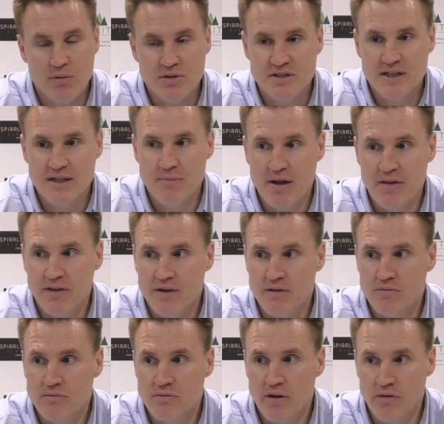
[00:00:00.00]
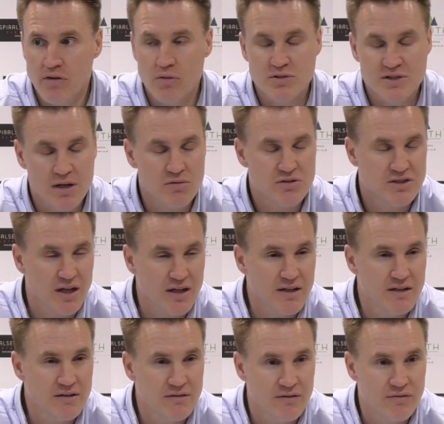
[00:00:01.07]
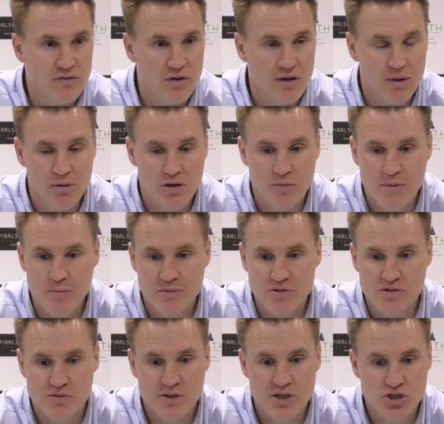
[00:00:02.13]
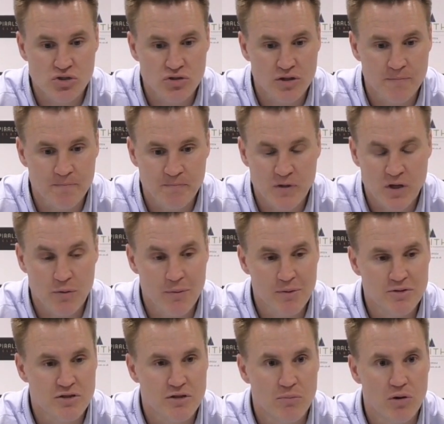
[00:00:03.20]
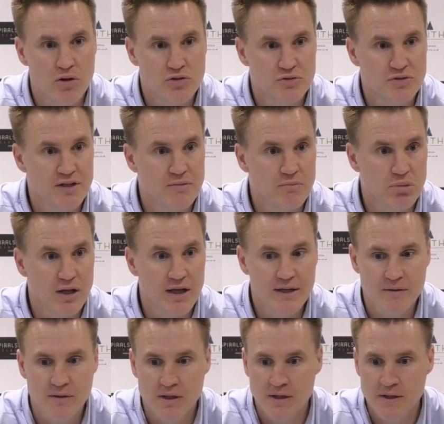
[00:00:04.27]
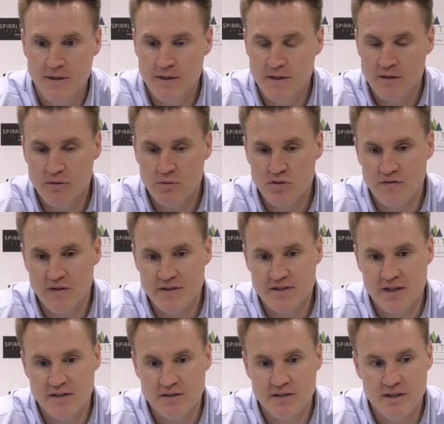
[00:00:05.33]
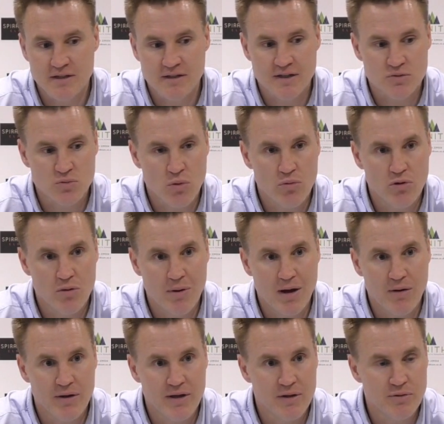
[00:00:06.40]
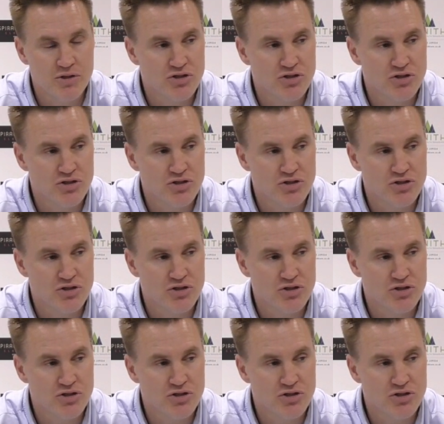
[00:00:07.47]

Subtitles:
team ethic, I thought, was outstanding. I thought our commitment to each other, commitment to the boys who didn't play, was fantastic, and that's what we're about here.